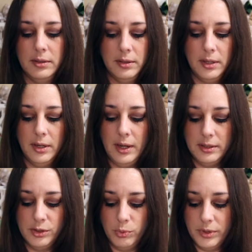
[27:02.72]
The
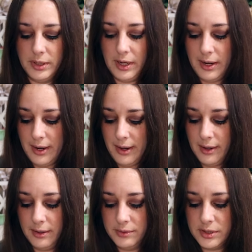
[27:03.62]
next one that I
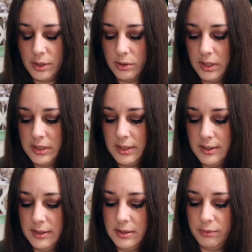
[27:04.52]
have, so this
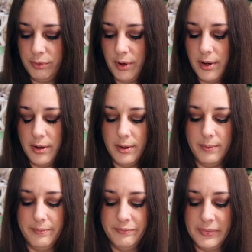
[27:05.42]
is
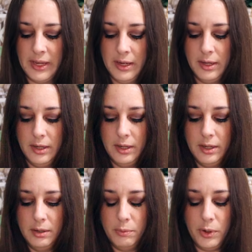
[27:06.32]
from
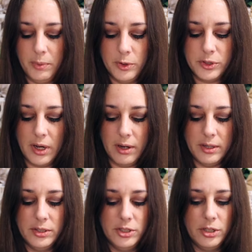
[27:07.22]
Primrose
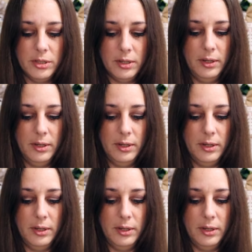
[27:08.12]
Cottage.